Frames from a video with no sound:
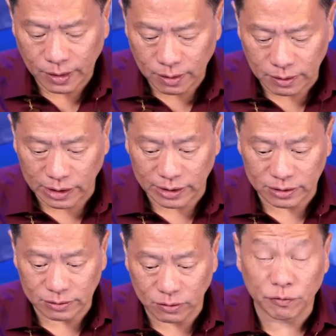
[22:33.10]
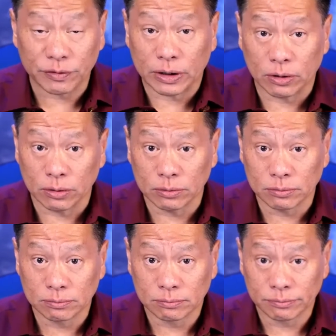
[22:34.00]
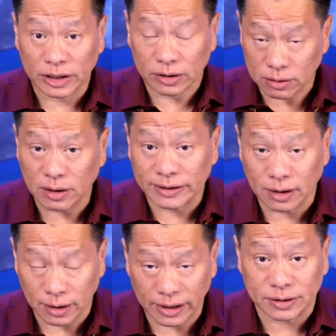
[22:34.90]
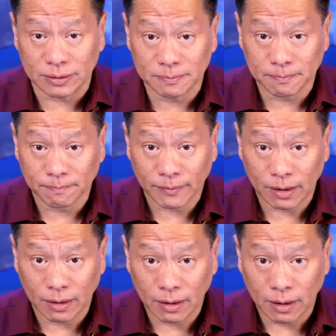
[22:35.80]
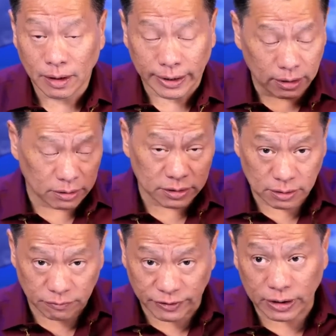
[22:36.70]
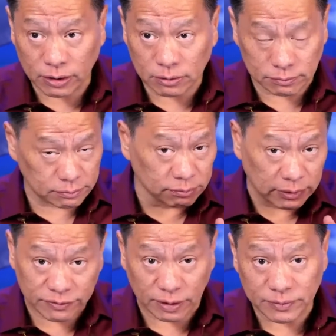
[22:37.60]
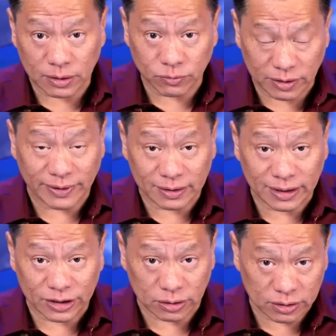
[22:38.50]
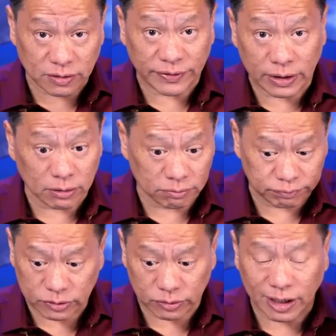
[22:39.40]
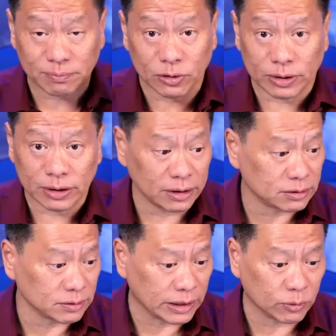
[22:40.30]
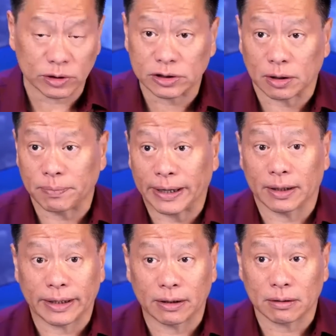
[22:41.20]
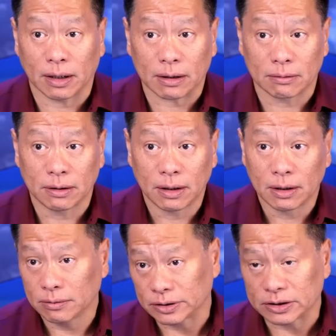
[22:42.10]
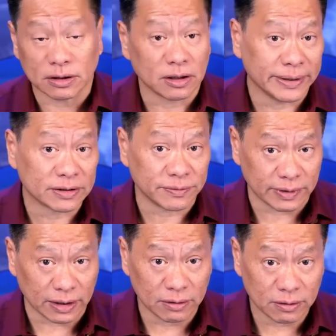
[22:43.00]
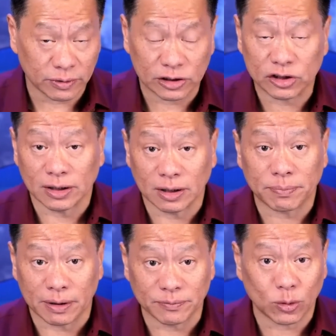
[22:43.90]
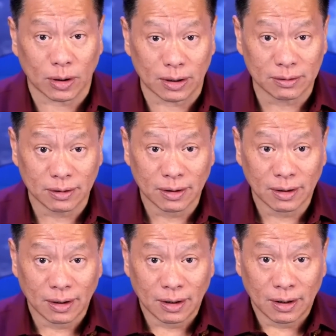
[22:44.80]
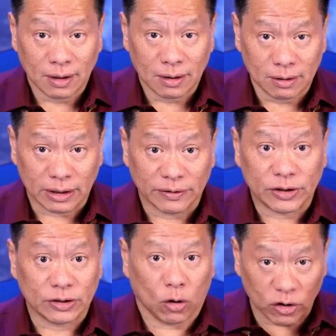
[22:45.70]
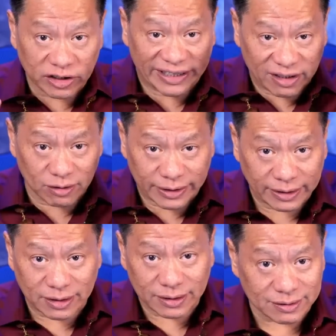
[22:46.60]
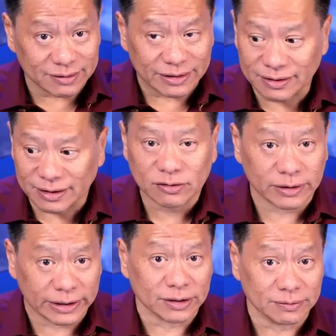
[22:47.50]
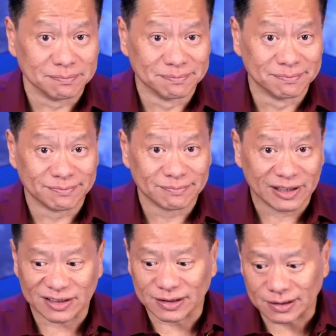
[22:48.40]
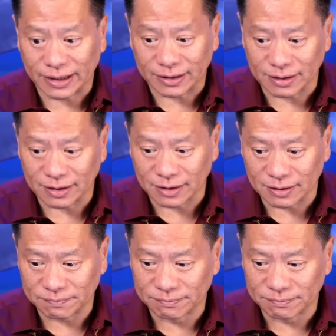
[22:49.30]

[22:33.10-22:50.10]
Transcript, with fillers: Now that hopefully you internalize the lesson. Again, there's a video after I'm done with the meditation. There's a video. It's already uploaded. It, it will start playing at eight o'clock, just thirty minutes from now, with Chandan Paramswara. Gives you the authentic Indian tradition. It's just like uh,